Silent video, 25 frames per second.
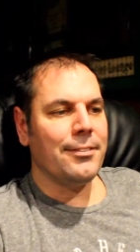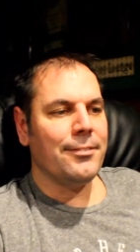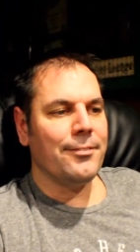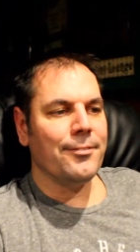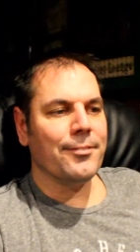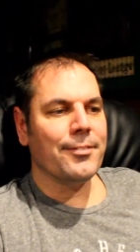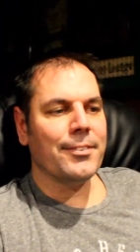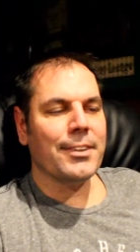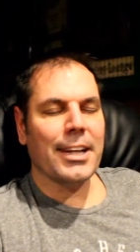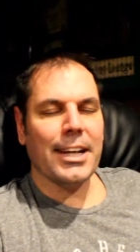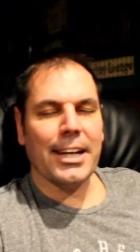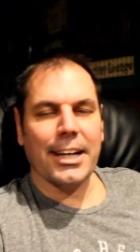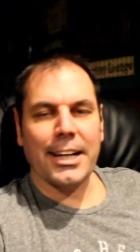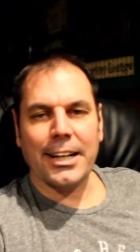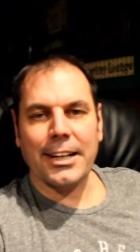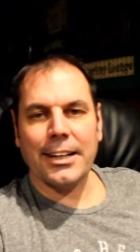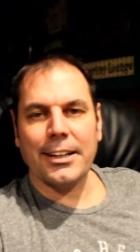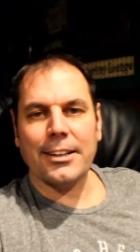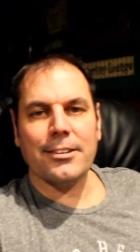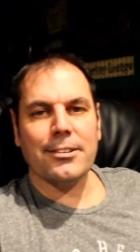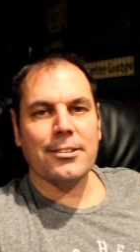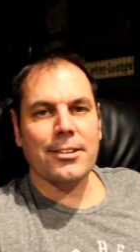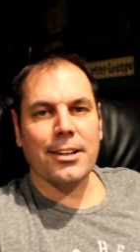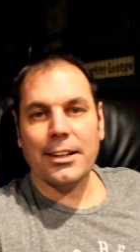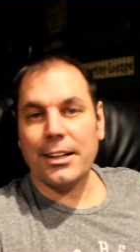
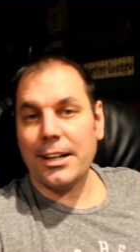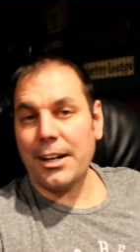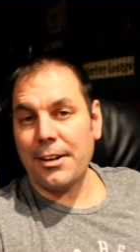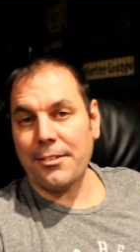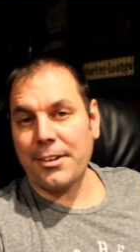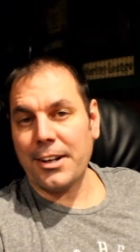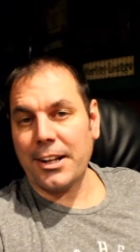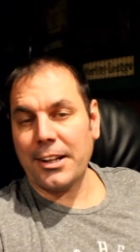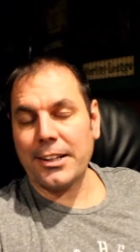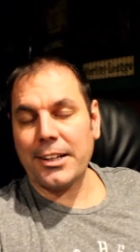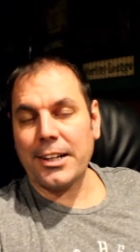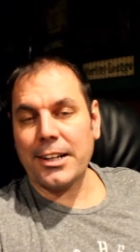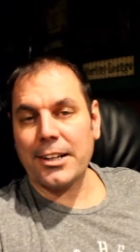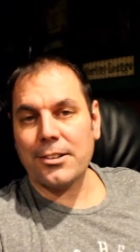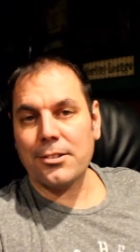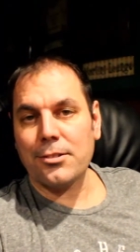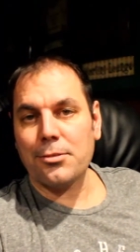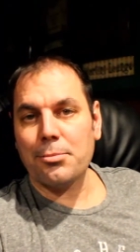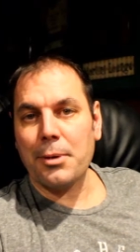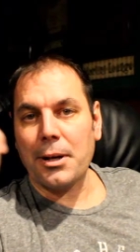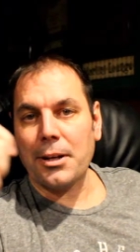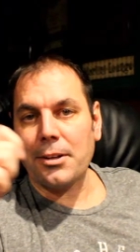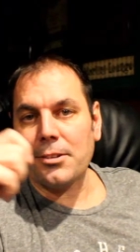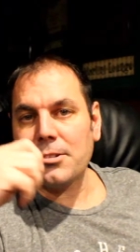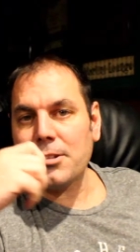and it's uh, evidently going to
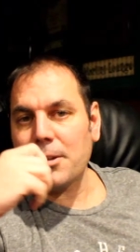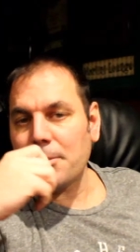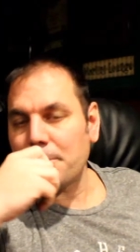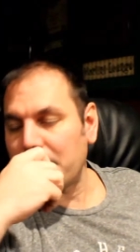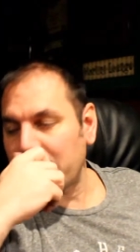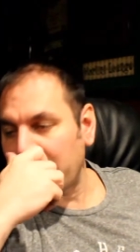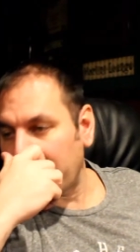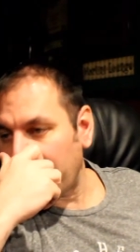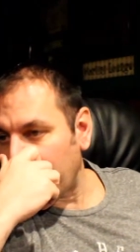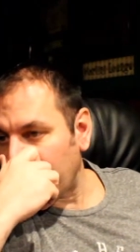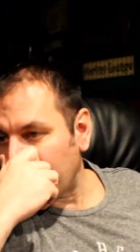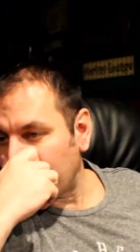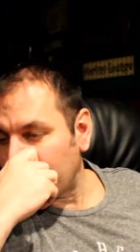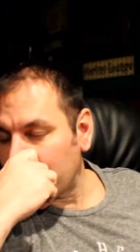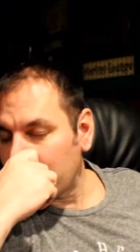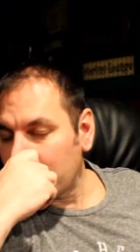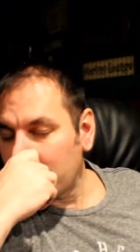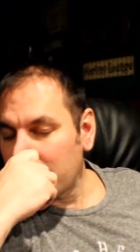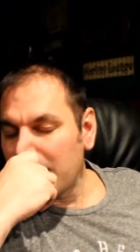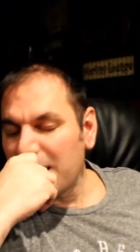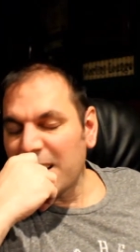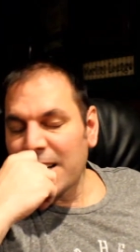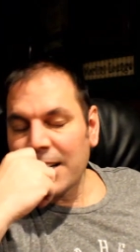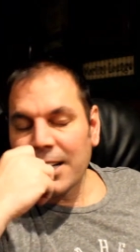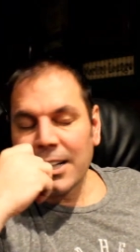spell something out.
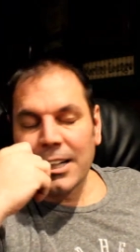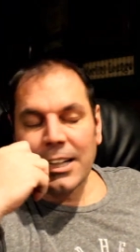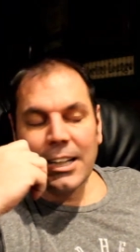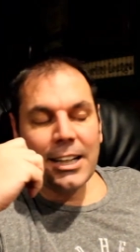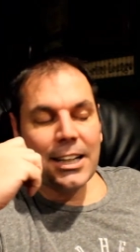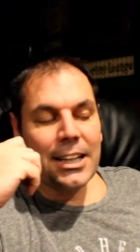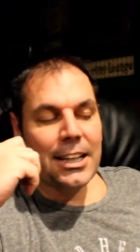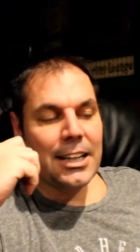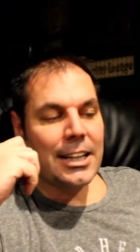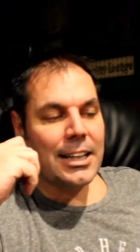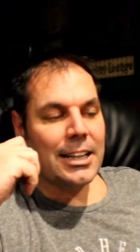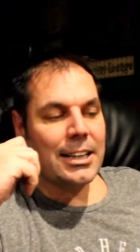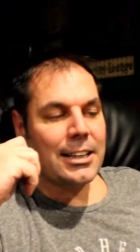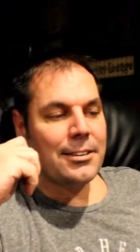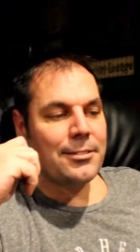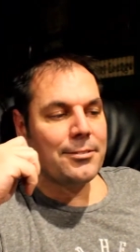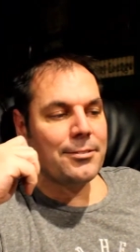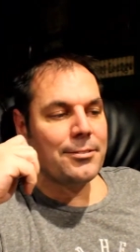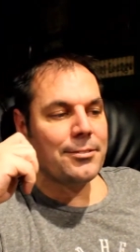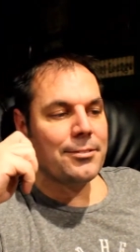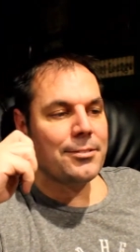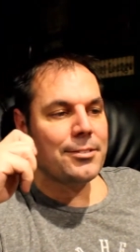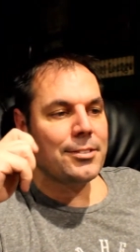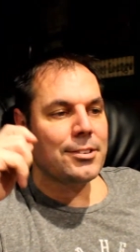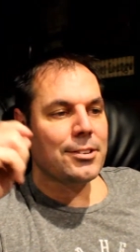
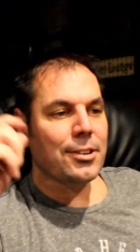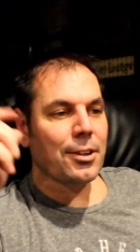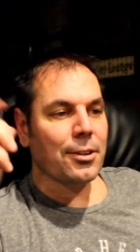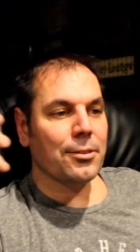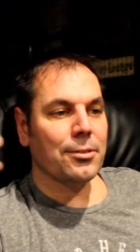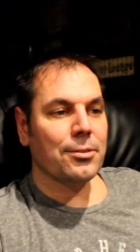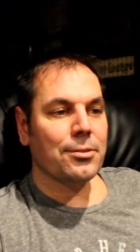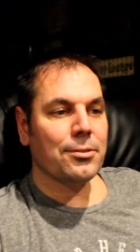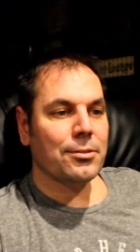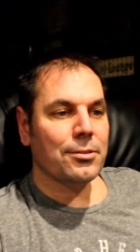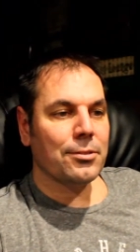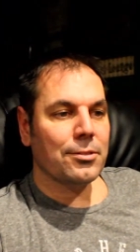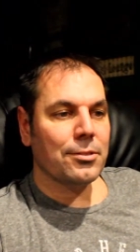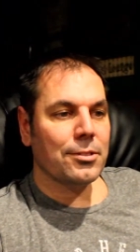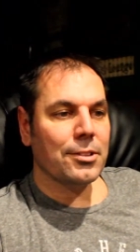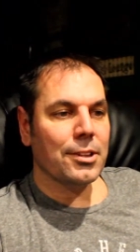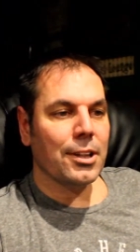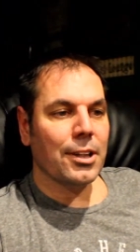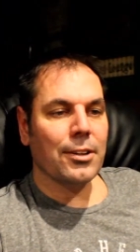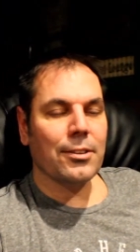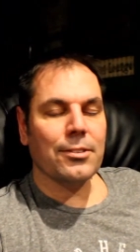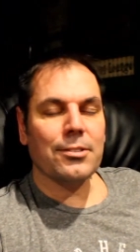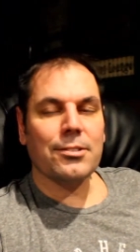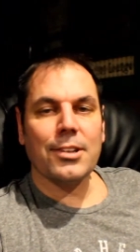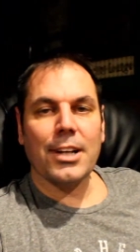Um, so
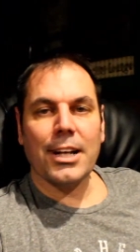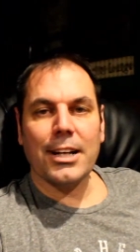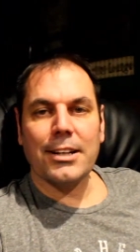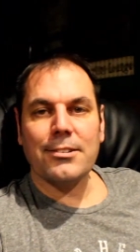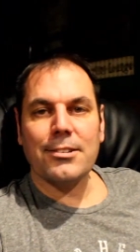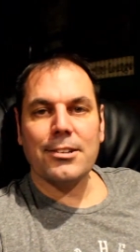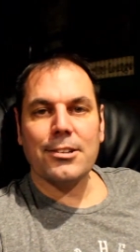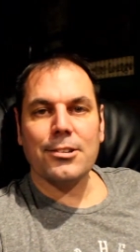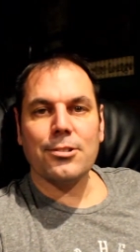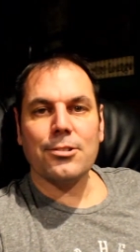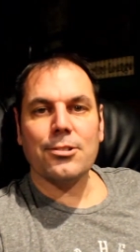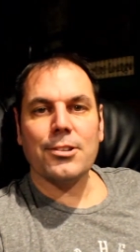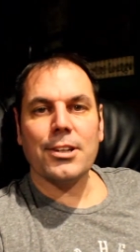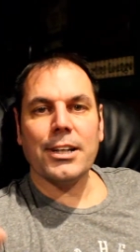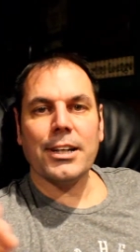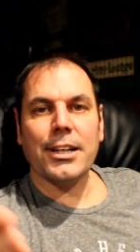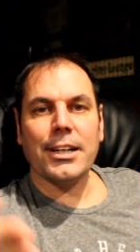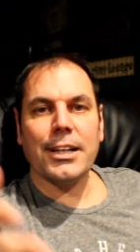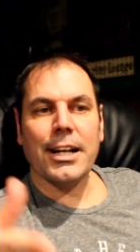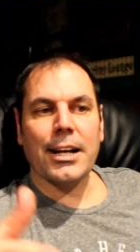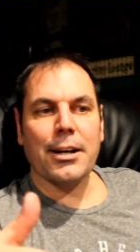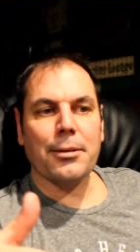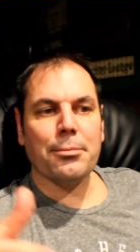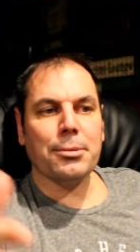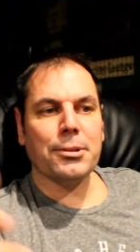you know, so that's interesting.
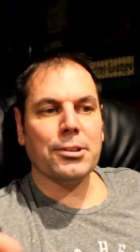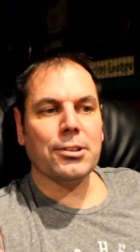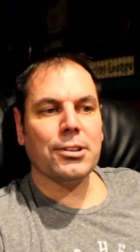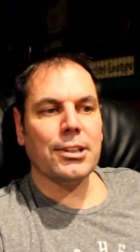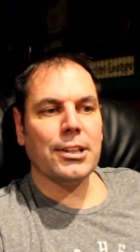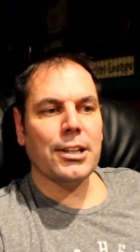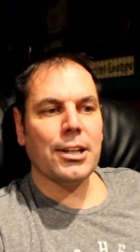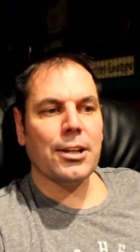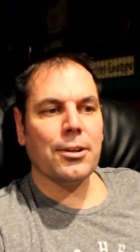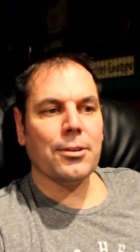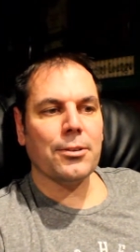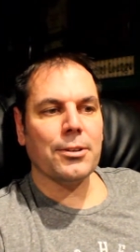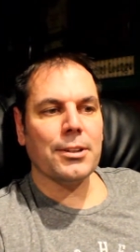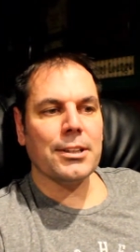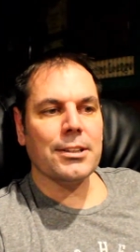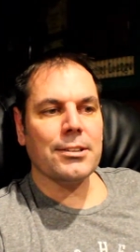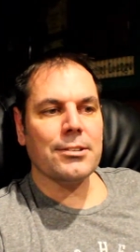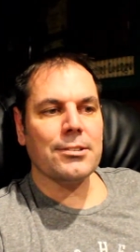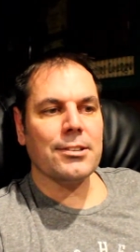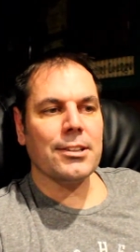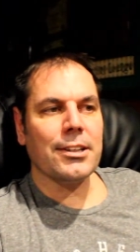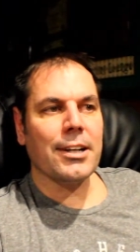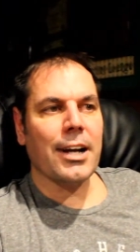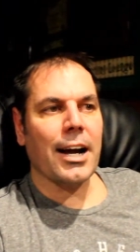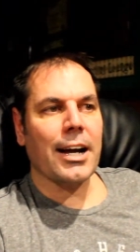And Al Pacino
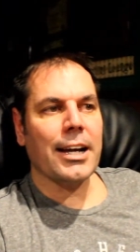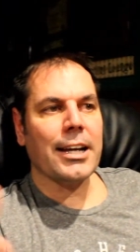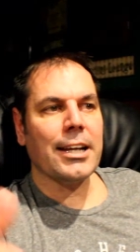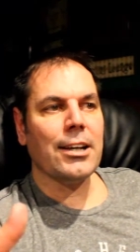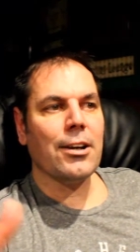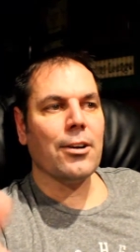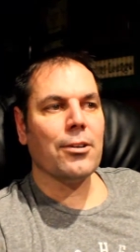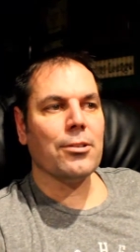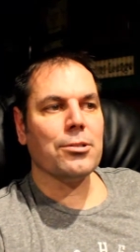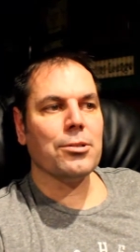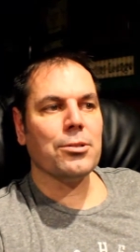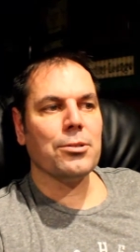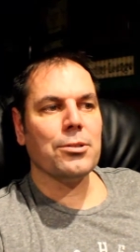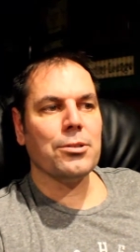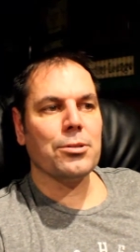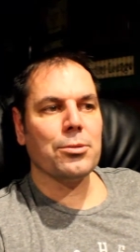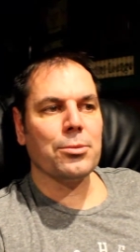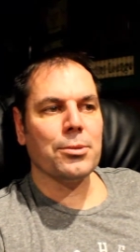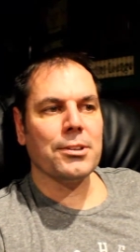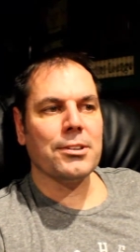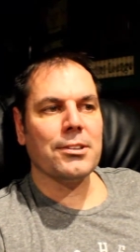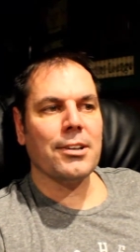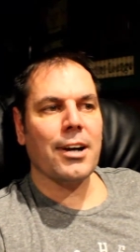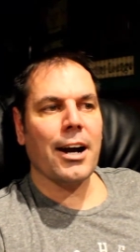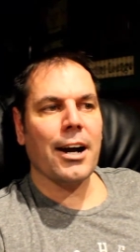is the guy he goes who's a
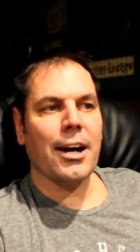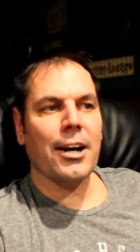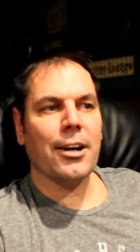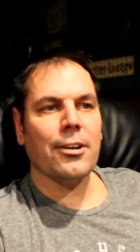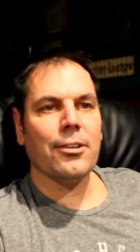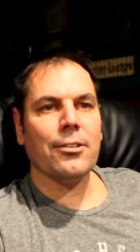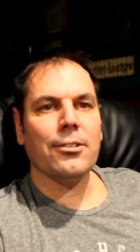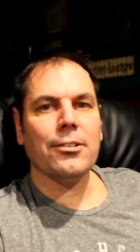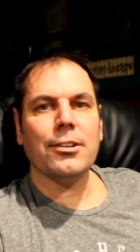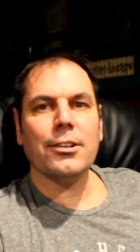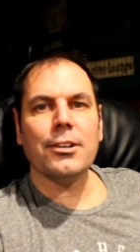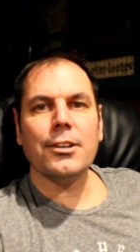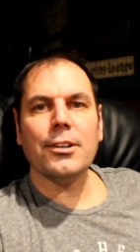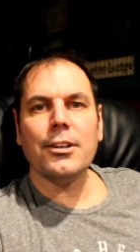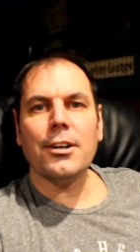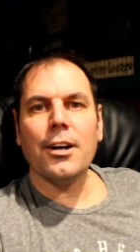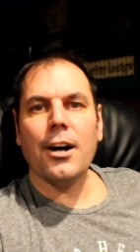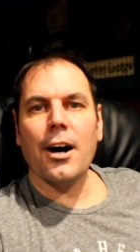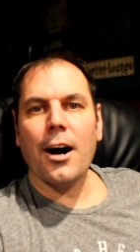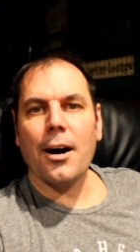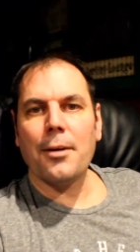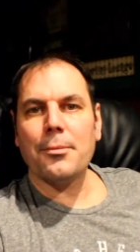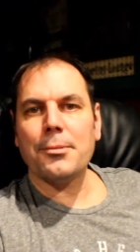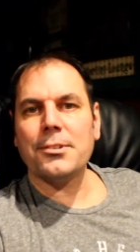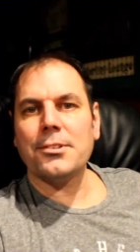retired
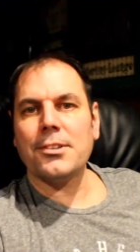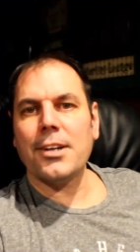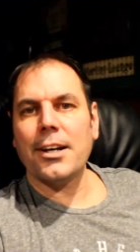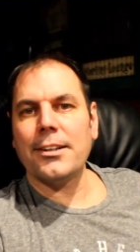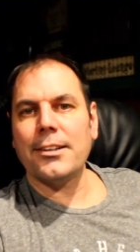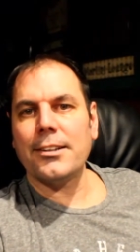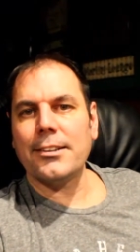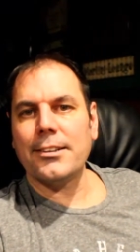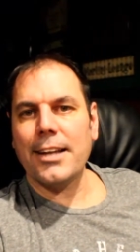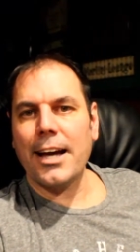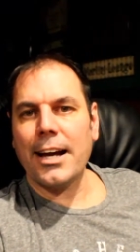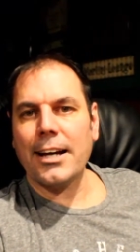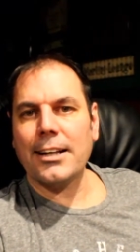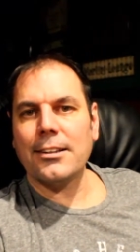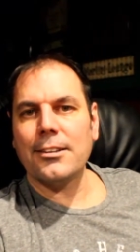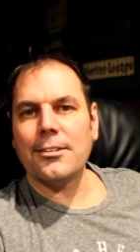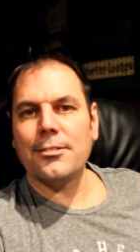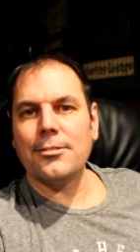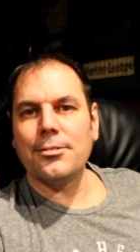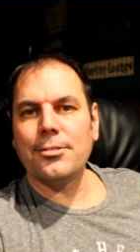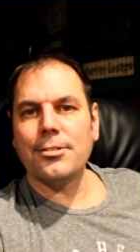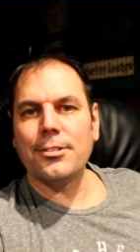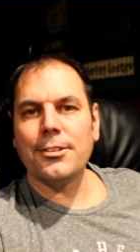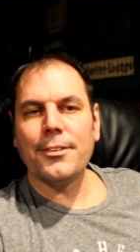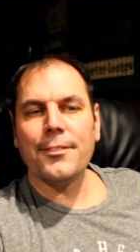homicide
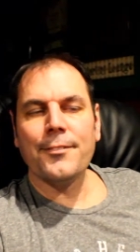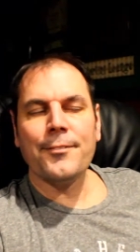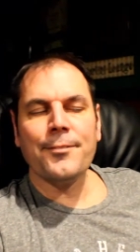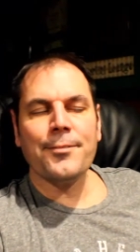detective,